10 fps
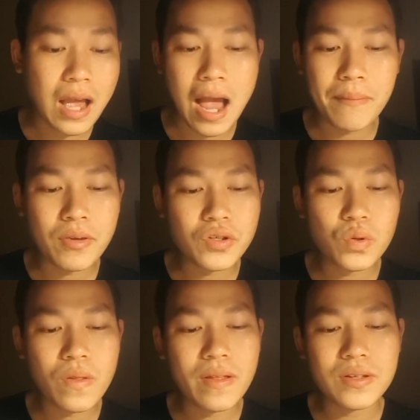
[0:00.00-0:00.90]
I'm not
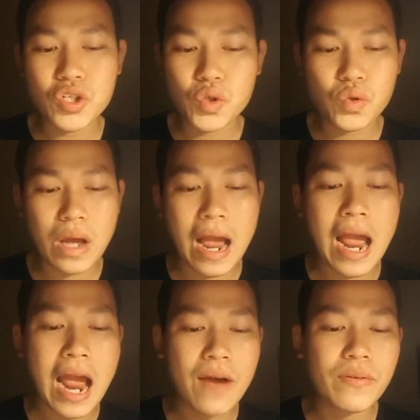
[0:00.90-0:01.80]
sure that's true. I
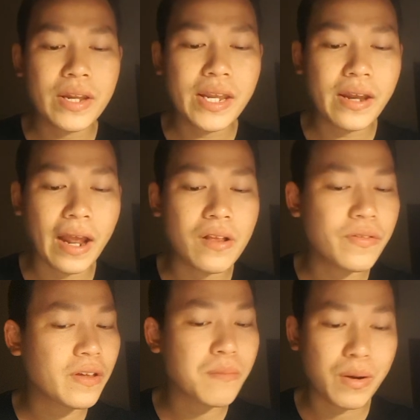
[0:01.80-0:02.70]
haven't heard
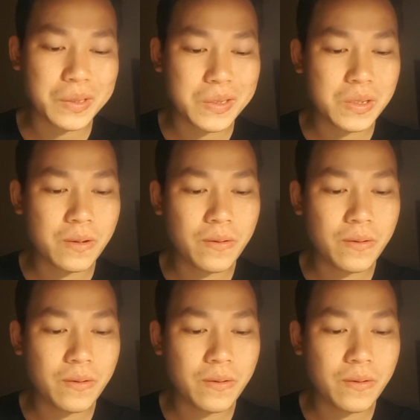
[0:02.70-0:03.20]
anything about it.